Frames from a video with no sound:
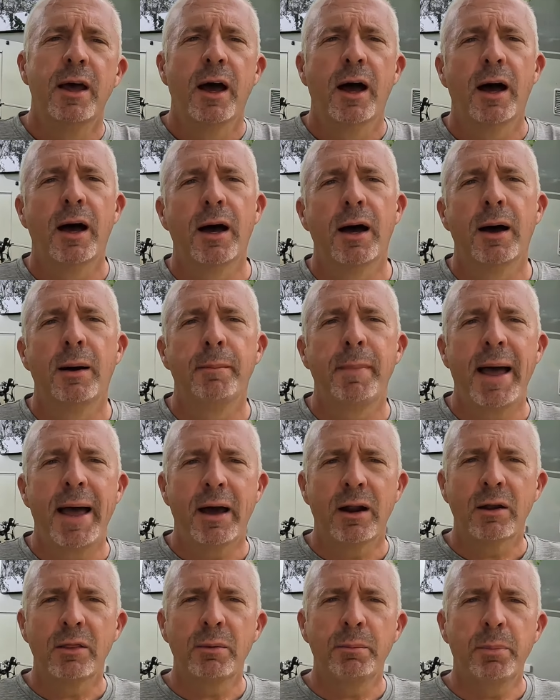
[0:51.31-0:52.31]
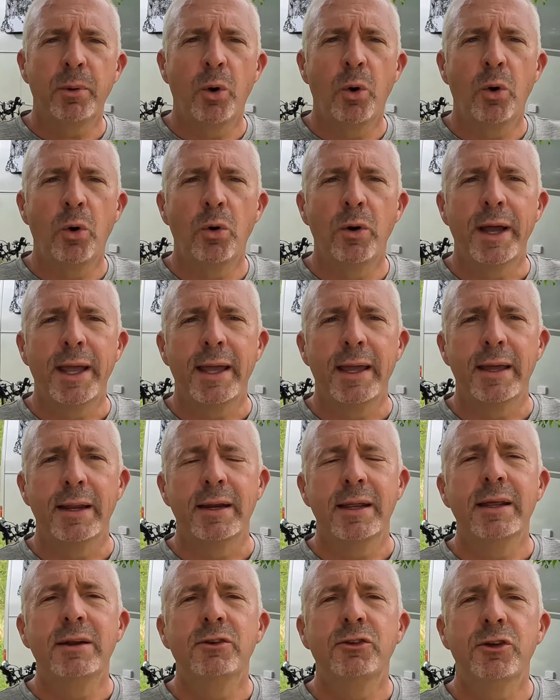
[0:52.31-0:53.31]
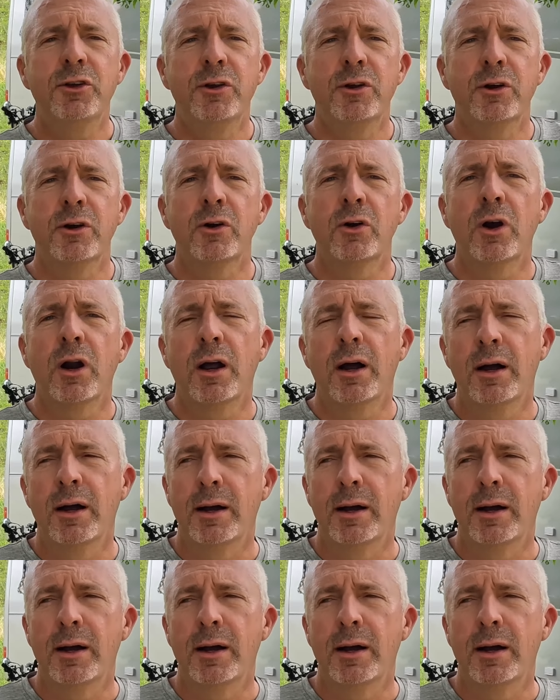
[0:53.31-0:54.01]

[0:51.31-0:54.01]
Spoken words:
out of the bowl and into your